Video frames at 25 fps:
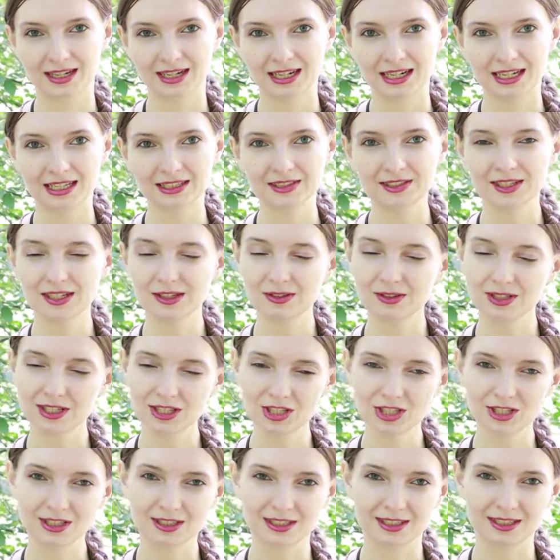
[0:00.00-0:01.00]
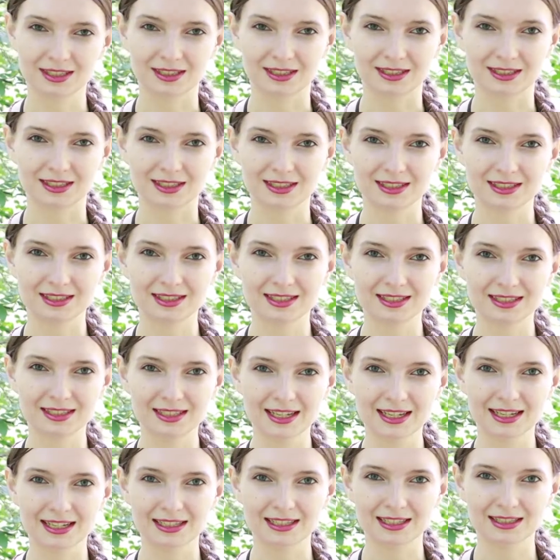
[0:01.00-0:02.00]
And Trayodashi Tithi, it is
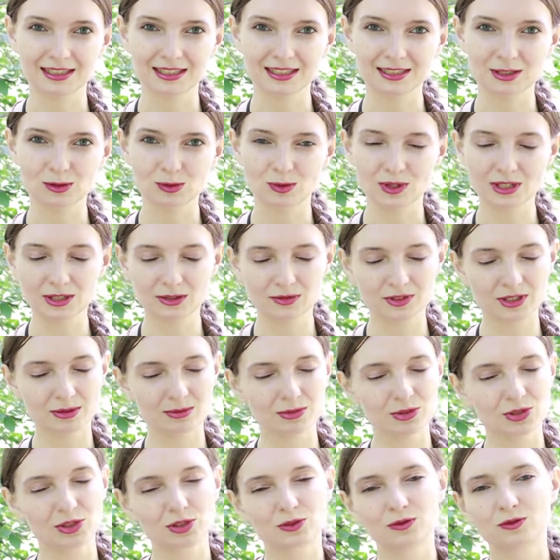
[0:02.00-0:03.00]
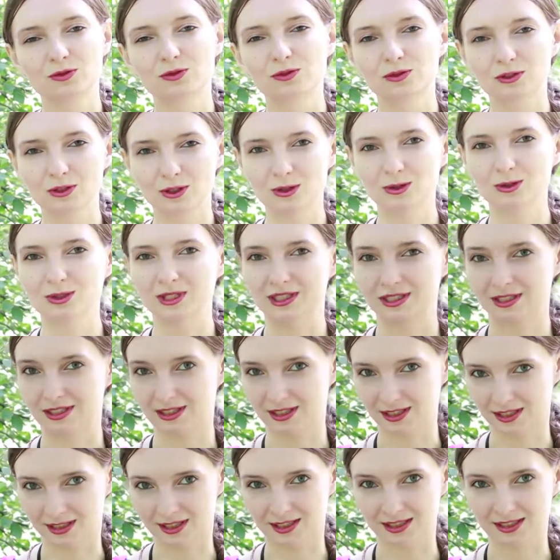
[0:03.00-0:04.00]
said that it's one of the most flawless
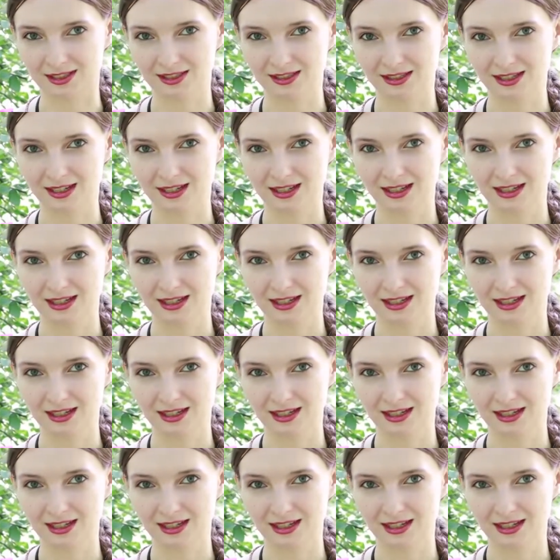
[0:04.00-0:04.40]
Tithis.